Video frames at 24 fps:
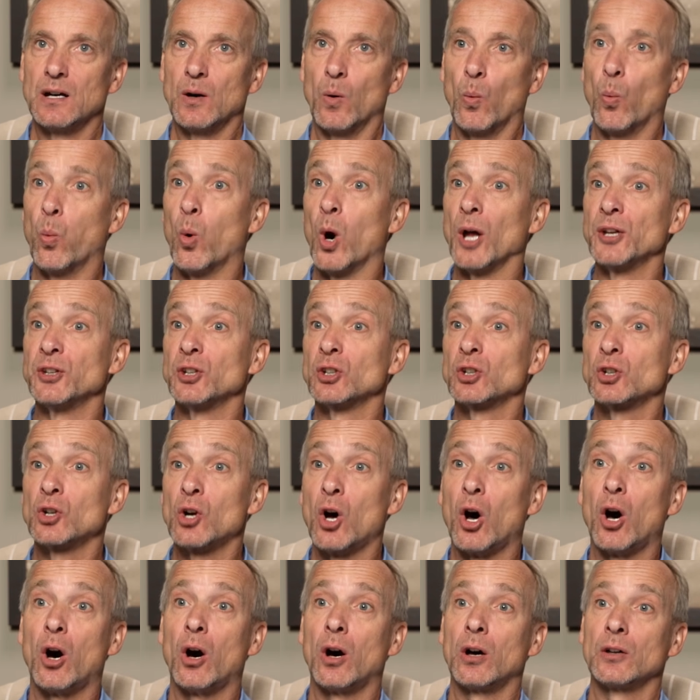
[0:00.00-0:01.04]
what
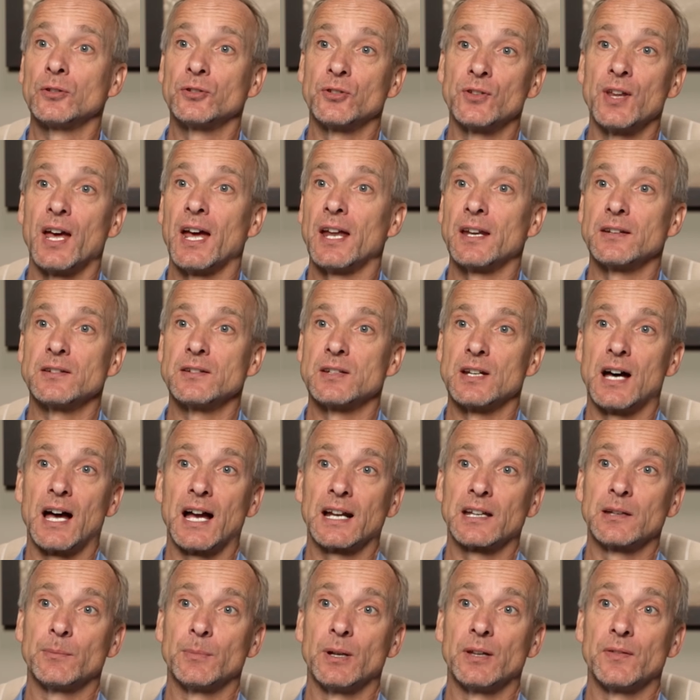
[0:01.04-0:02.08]
caused that
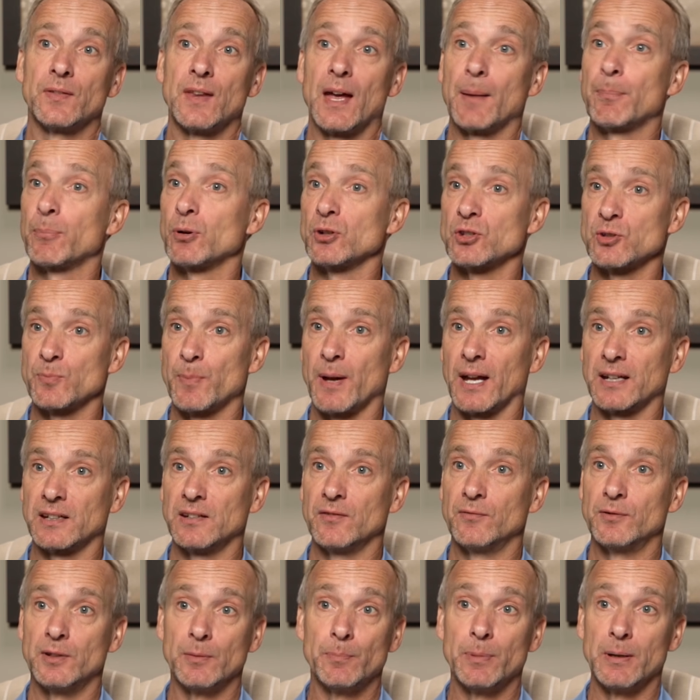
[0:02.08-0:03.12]
document, that
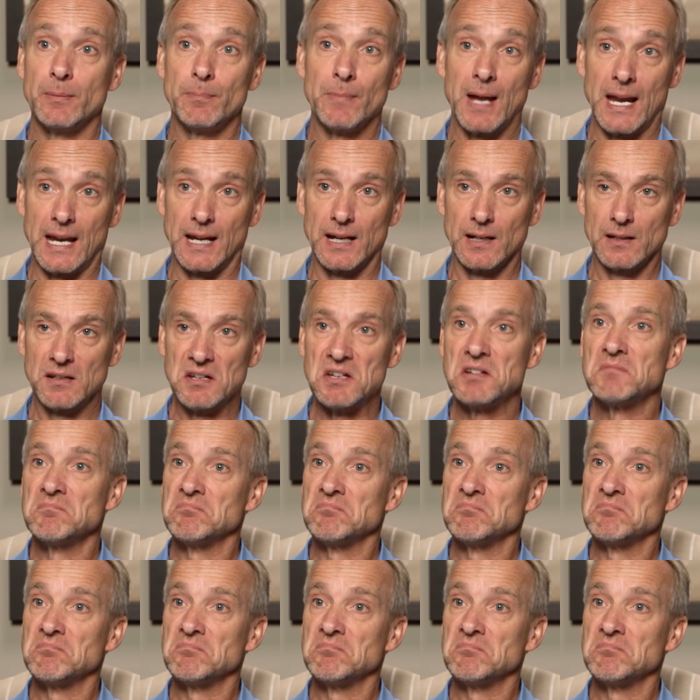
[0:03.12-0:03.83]
perspective to be made?